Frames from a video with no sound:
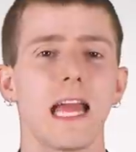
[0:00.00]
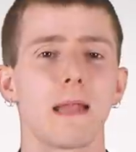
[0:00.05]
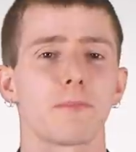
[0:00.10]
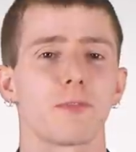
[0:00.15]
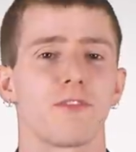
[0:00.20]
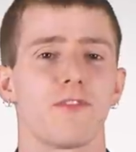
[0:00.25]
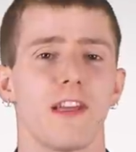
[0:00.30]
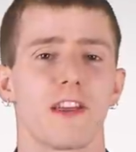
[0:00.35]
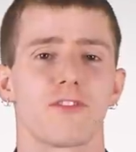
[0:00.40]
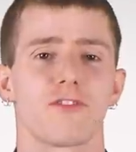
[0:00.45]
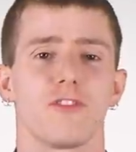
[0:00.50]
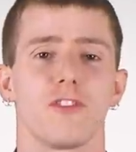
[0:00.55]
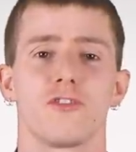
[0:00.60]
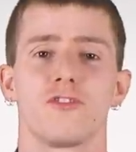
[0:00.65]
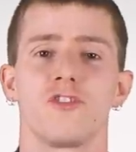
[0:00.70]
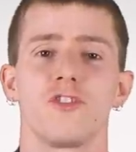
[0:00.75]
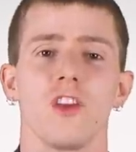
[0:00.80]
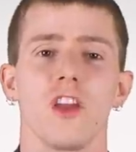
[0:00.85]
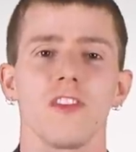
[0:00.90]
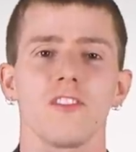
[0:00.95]
and professional,
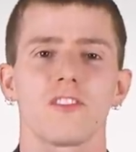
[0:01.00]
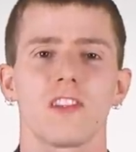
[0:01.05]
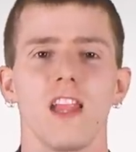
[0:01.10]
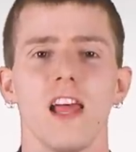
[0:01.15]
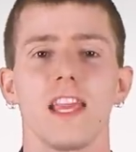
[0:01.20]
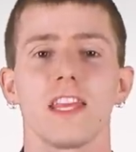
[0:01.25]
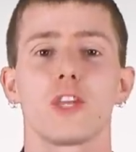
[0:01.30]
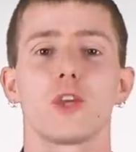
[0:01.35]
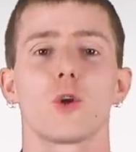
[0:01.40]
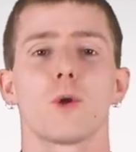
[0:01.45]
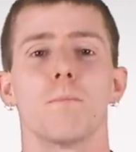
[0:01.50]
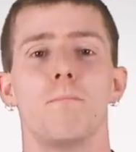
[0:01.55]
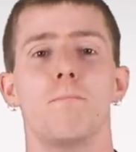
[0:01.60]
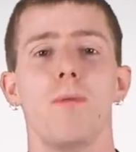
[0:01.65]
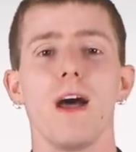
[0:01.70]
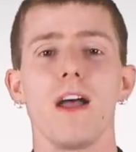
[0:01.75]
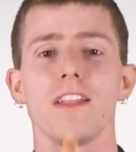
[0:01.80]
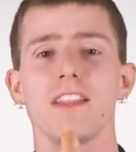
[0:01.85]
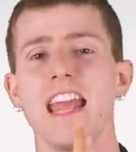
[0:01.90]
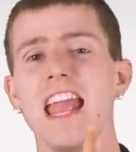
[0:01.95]
just like your
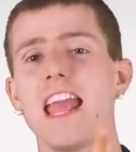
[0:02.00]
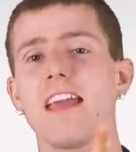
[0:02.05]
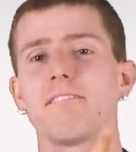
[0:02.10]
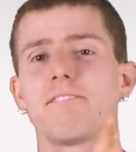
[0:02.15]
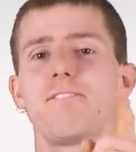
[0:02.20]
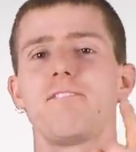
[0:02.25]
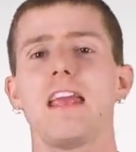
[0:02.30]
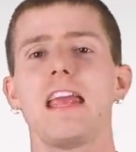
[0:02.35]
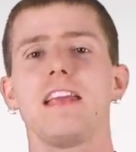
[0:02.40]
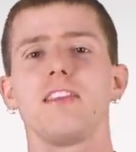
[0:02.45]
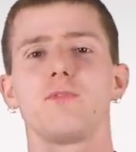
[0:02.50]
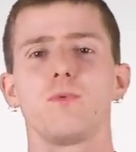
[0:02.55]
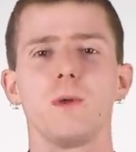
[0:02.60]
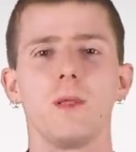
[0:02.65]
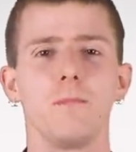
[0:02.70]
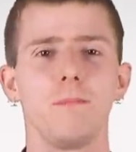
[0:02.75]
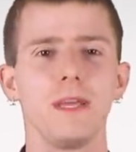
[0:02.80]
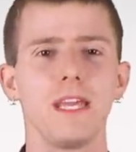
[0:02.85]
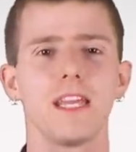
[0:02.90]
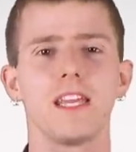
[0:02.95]
butt and face will
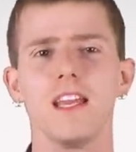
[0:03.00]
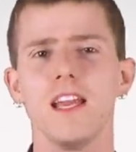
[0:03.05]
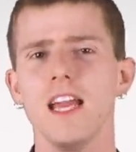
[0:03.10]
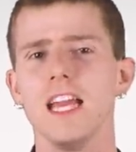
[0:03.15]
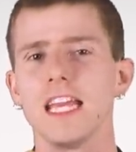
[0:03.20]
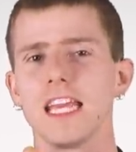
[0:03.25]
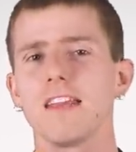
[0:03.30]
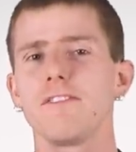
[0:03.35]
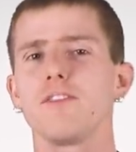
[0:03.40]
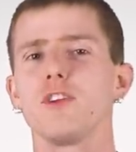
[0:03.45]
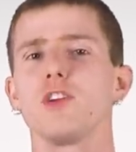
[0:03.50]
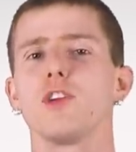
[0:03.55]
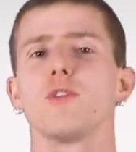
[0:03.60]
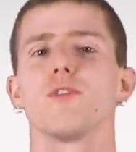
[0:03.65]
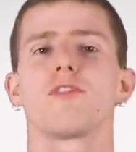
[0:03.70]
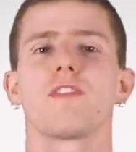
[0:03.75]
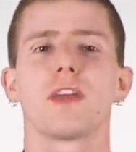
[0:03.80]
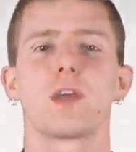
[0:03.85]
be if you use